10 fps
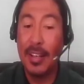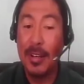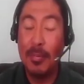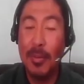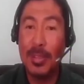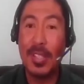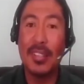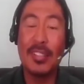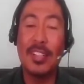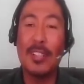most of
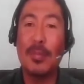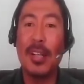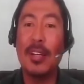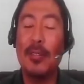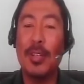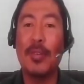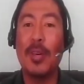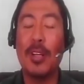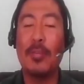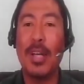these things, Marlene, when you go
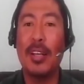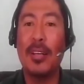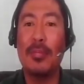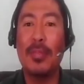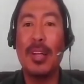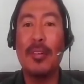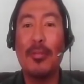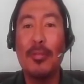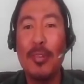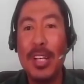and you buy them,
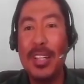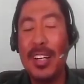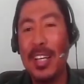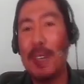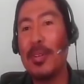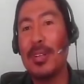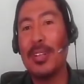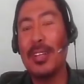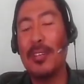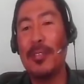read the label.
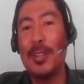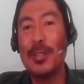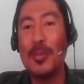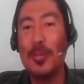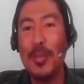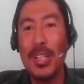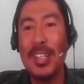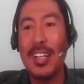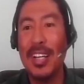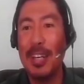Okay. If you just read
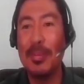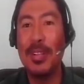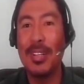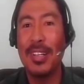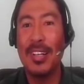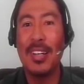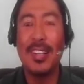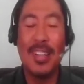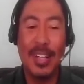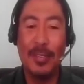the label,
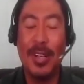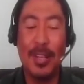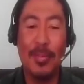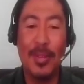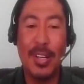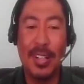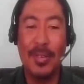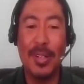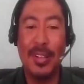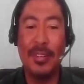that will help you a lot
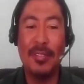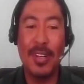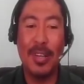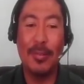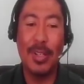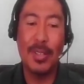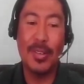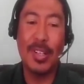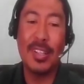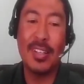to identify what
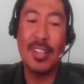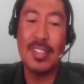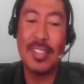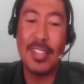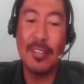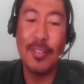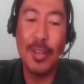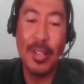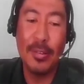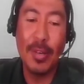you're getting. It says
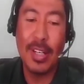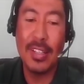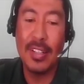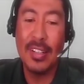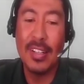avoid water